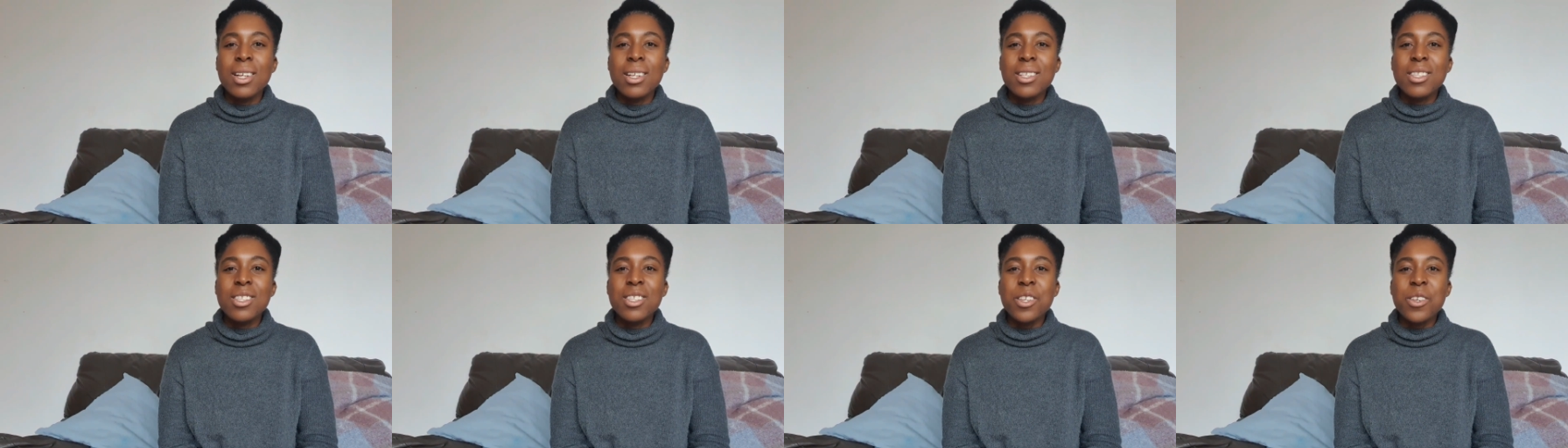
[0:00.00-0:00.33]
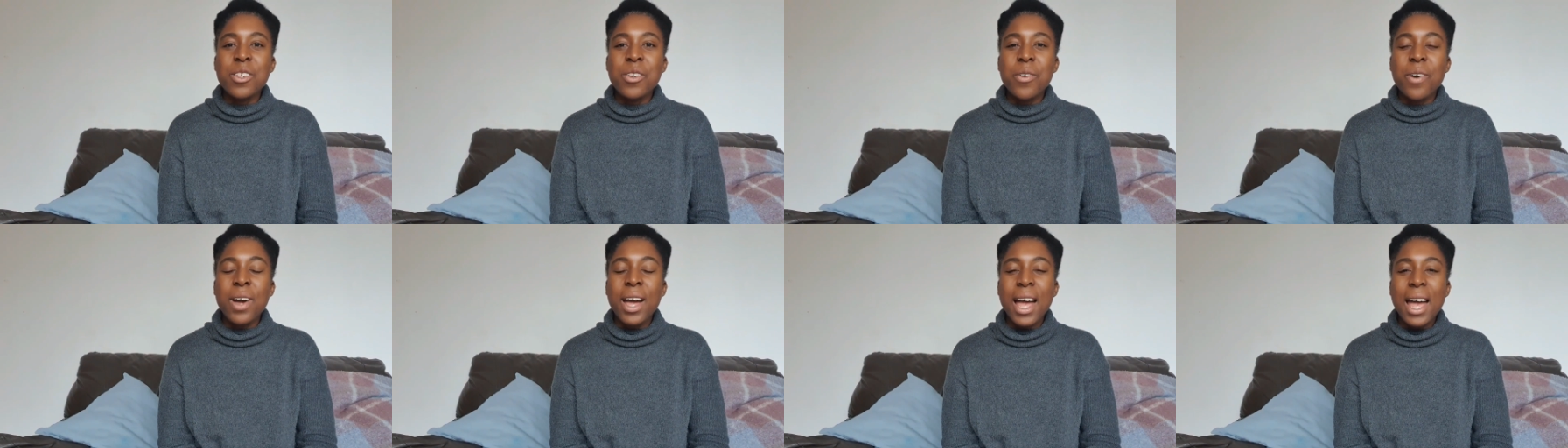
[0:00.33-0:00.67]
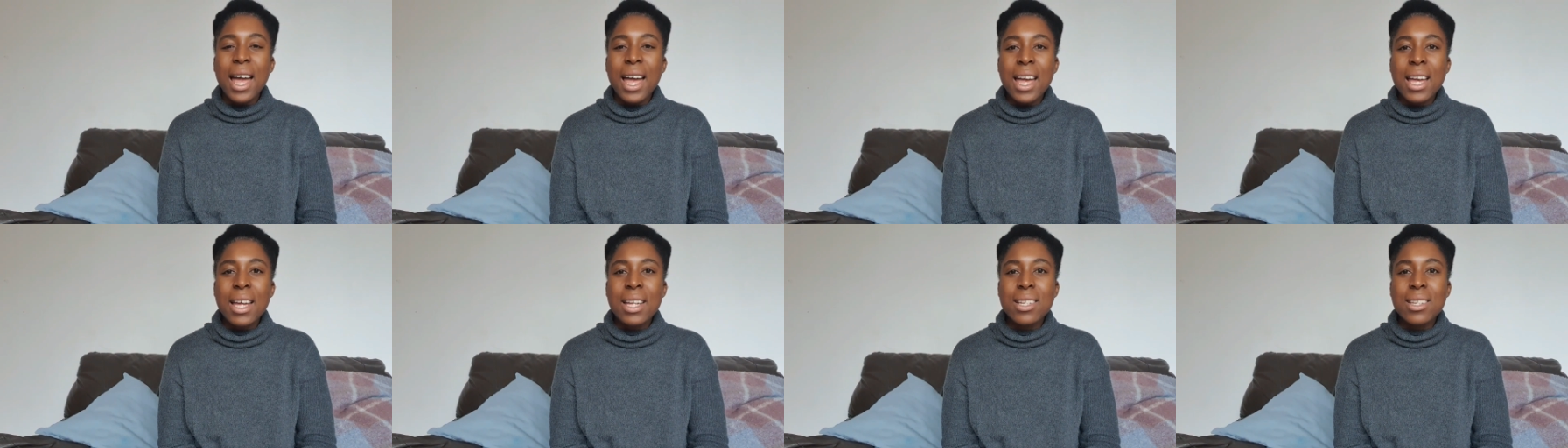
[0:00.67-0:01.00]
So your
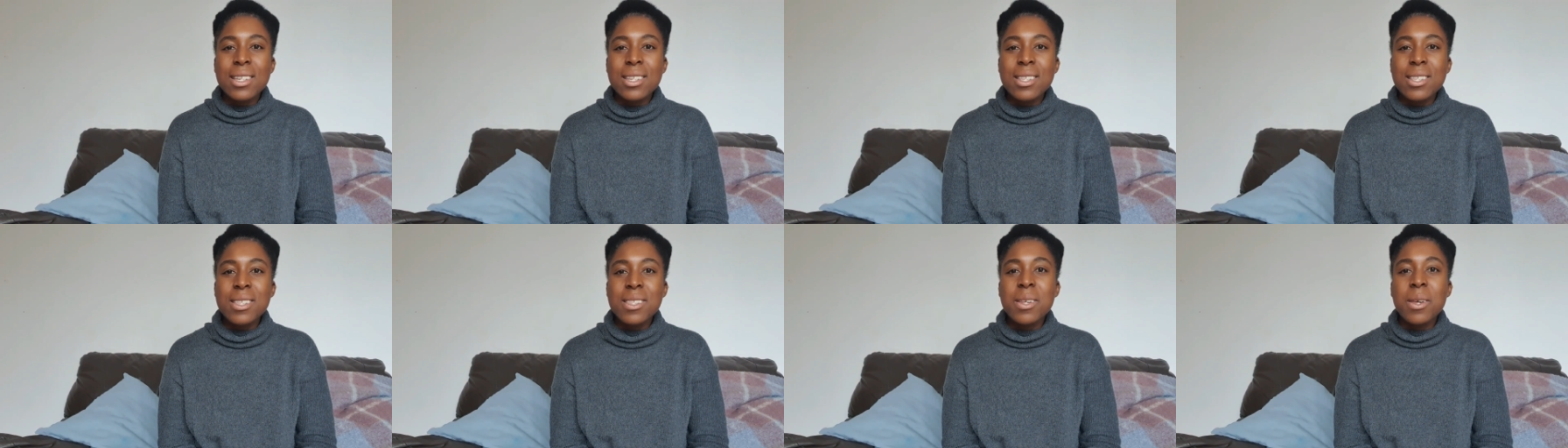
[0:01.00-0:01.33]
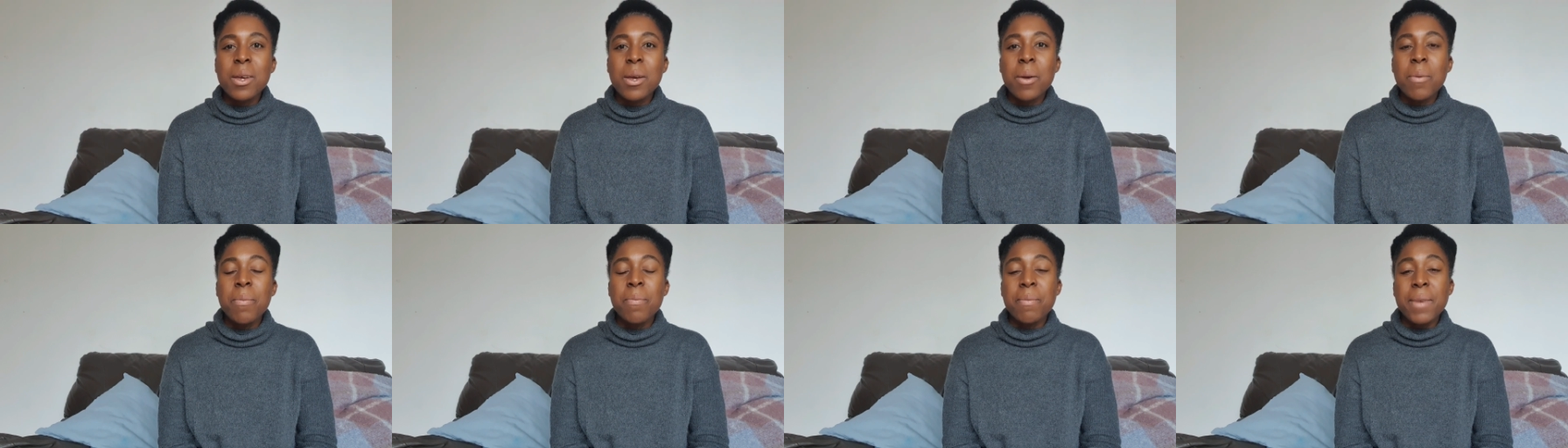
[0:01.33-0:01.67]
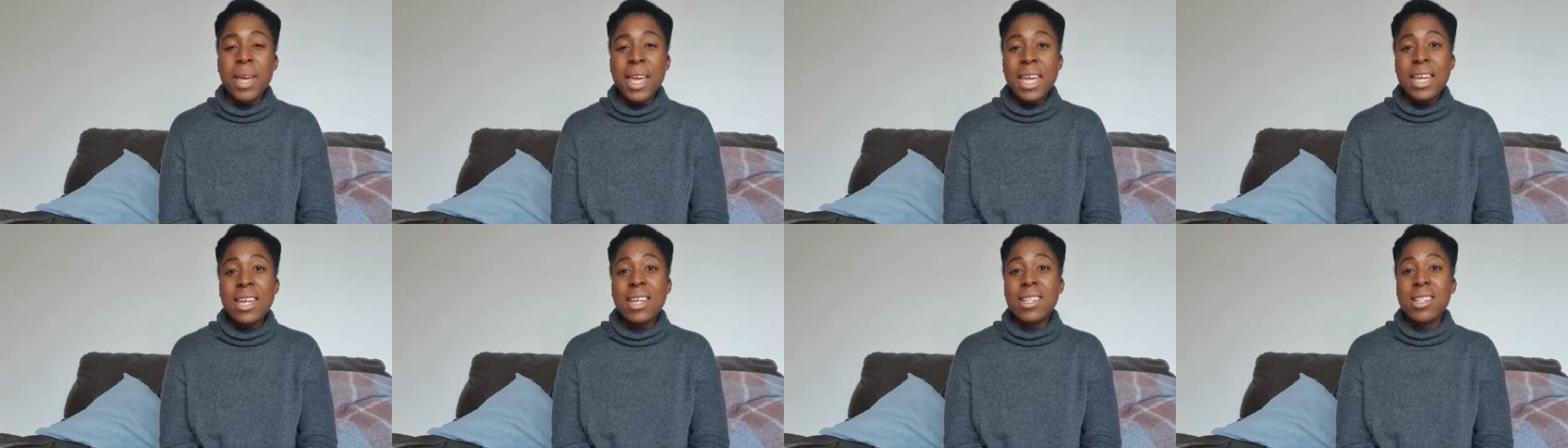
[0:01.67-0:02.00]
hands
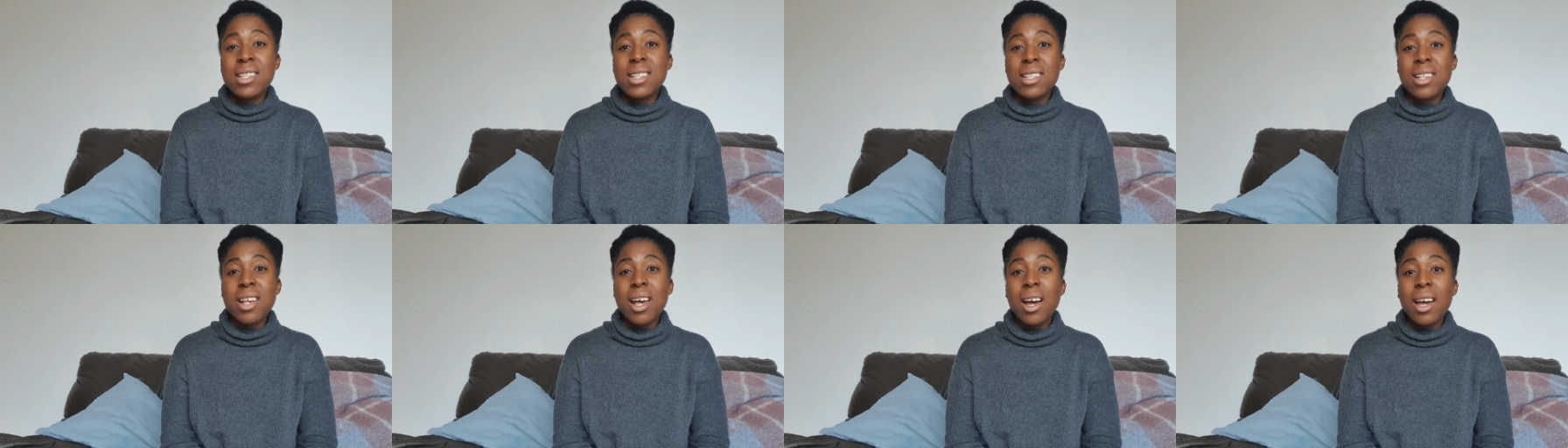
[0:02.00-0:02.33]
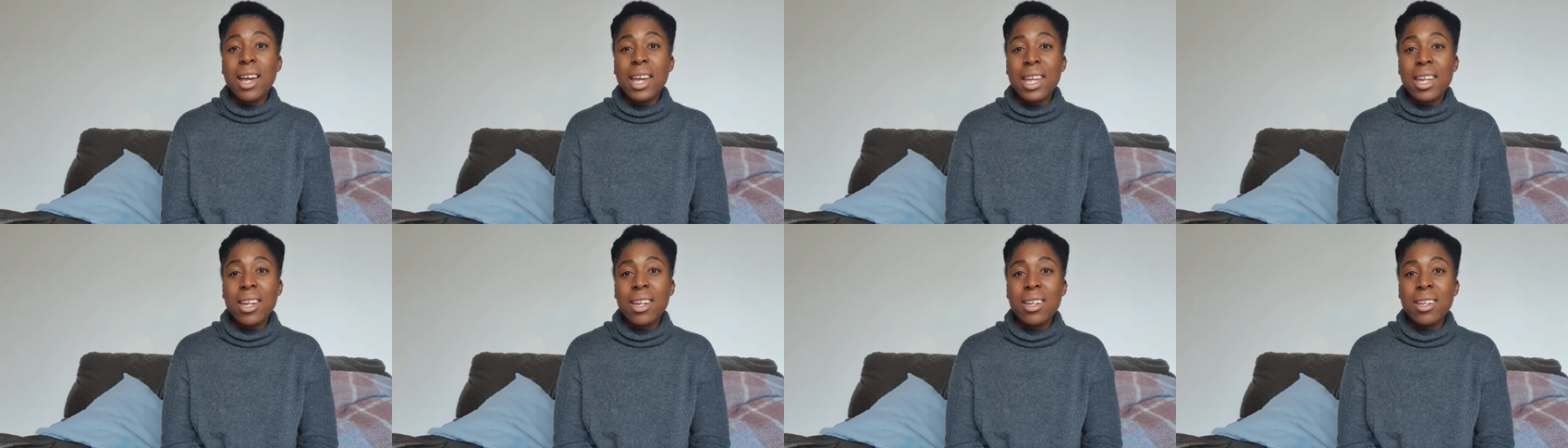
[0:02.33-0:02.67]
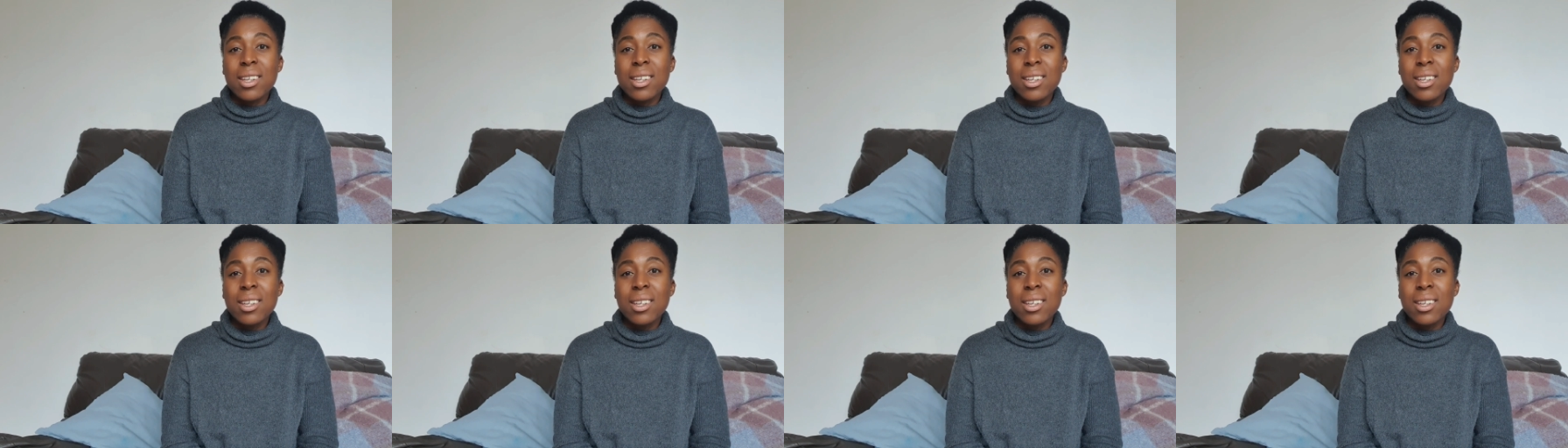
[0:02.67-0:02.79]
make a sign,